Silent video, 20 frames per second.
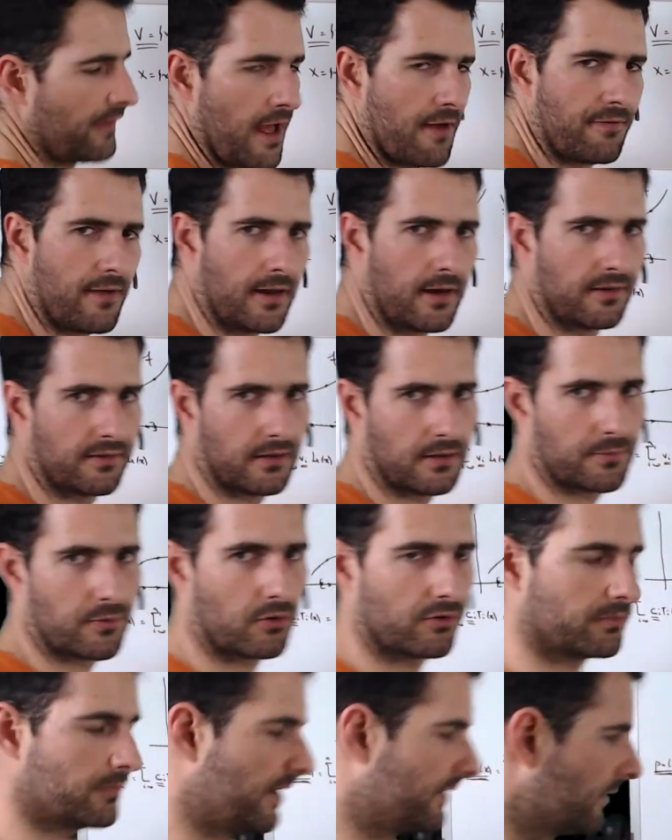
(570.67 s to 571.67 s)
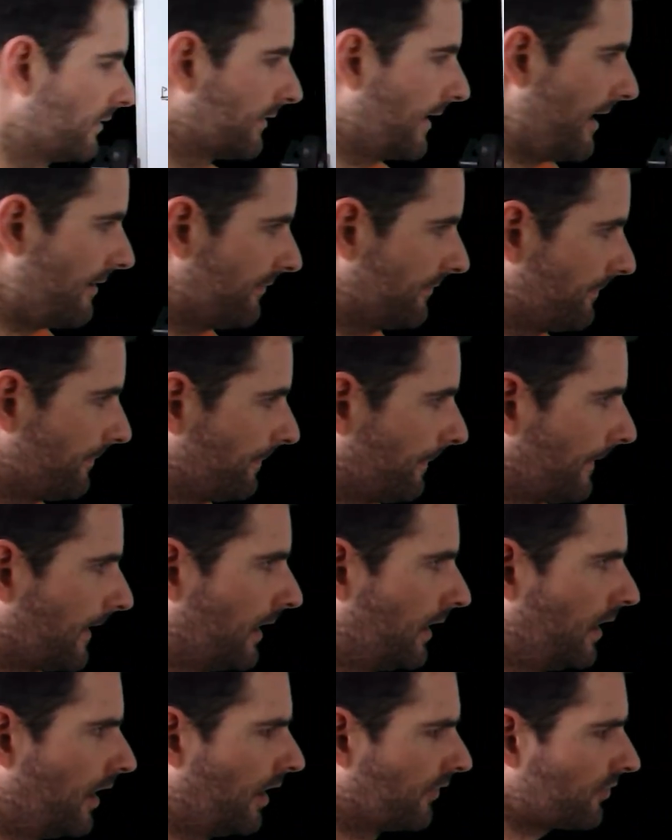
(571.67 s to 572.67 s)
Fn as an approximator to f.
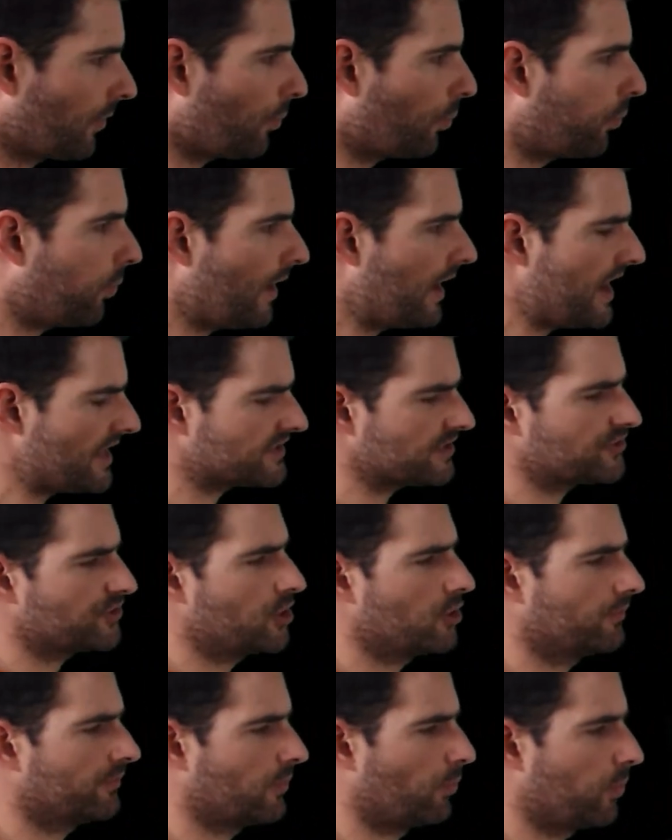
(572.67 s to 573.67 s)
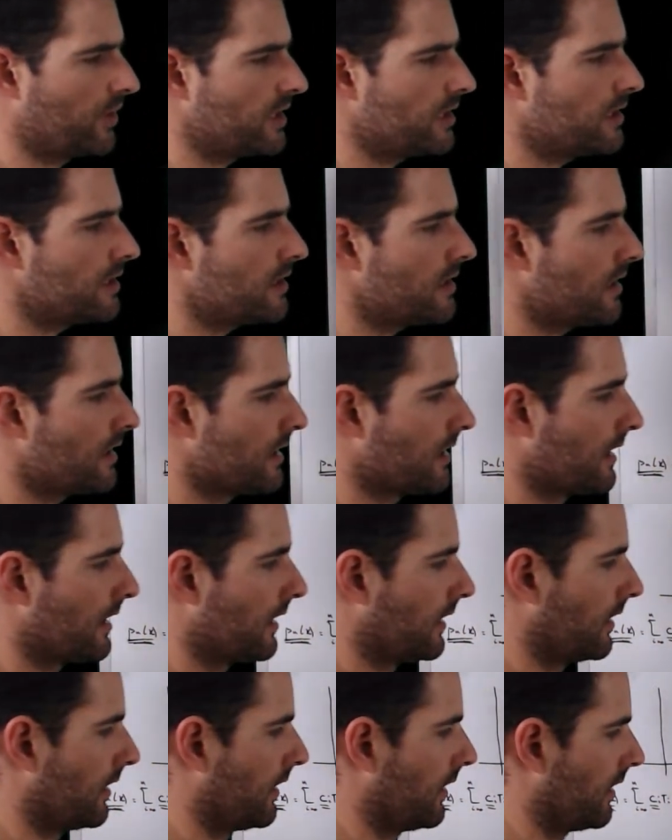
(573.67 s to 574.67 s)
So let's assume that we
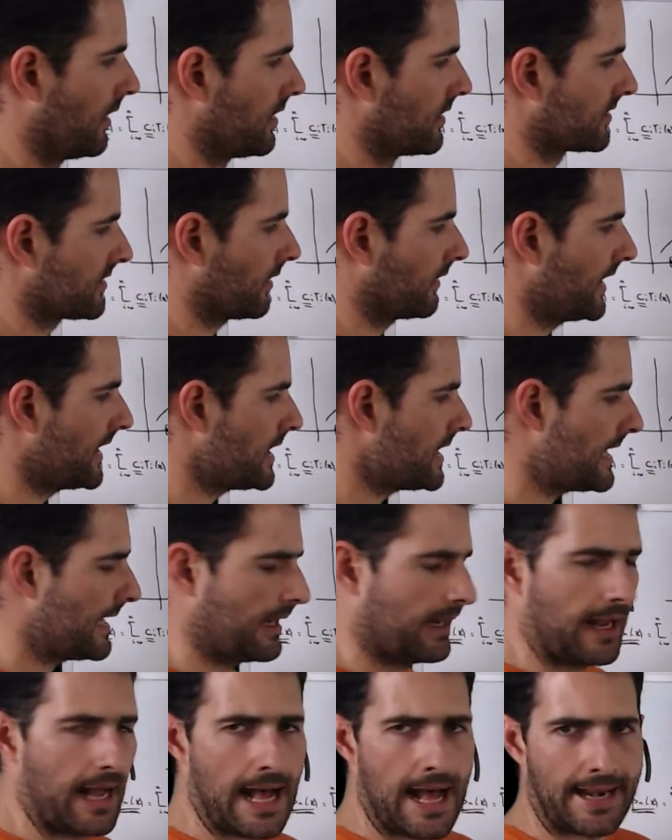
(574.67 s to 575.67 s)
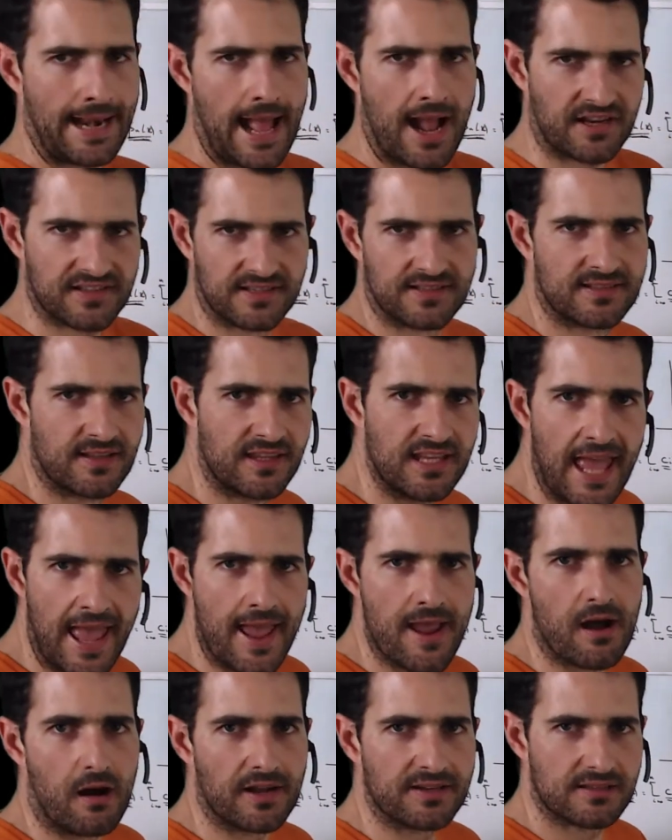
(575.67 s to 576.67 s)
suddenly had access to the
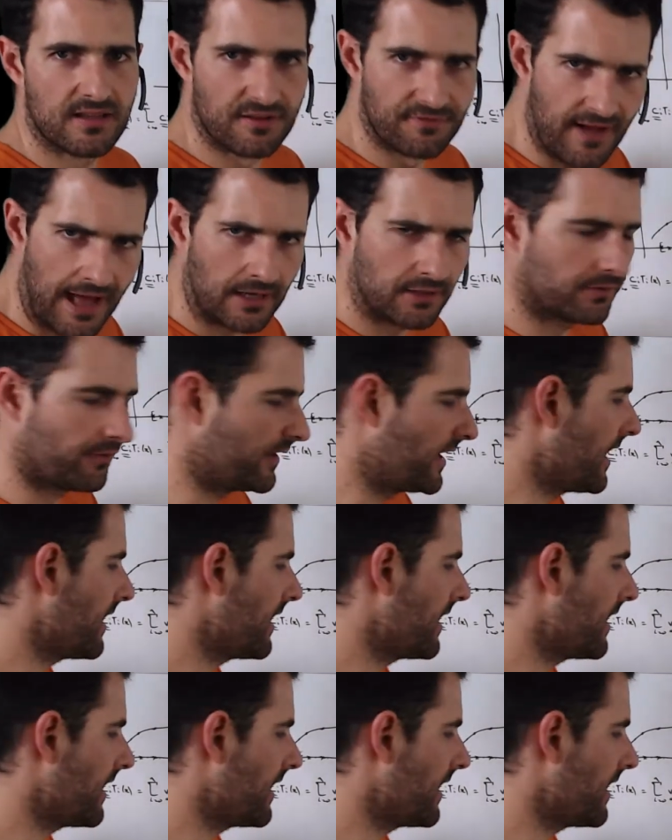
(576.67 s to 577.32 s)
AIs, the values of the